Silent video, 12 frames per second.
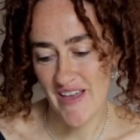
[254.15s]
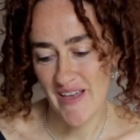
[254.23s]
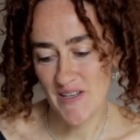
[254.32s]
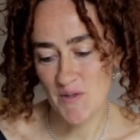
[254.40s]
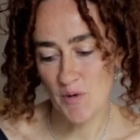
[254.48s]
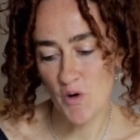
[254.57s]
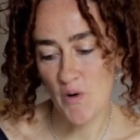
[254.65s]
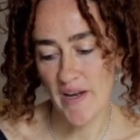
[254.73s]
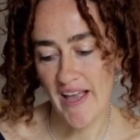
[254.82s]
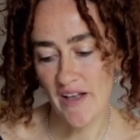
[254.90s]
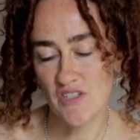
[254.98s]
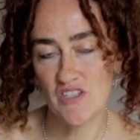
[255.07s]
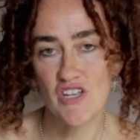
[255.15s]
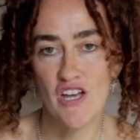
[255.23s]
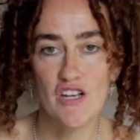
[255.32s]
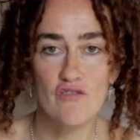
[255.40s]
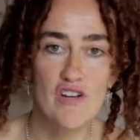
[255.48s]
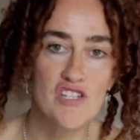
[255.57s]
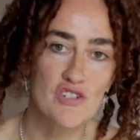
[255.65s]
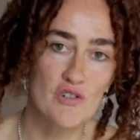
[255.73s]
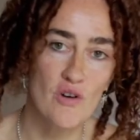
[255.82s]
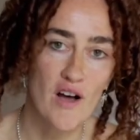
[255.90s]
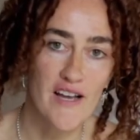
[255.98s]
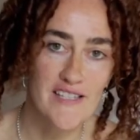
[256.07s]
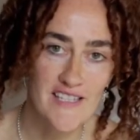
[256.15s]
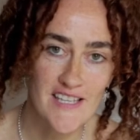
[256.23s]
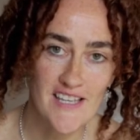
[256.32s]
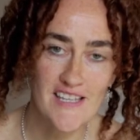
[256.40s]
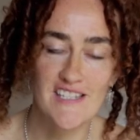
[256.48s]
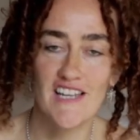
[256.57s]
exploring how to turn original ideas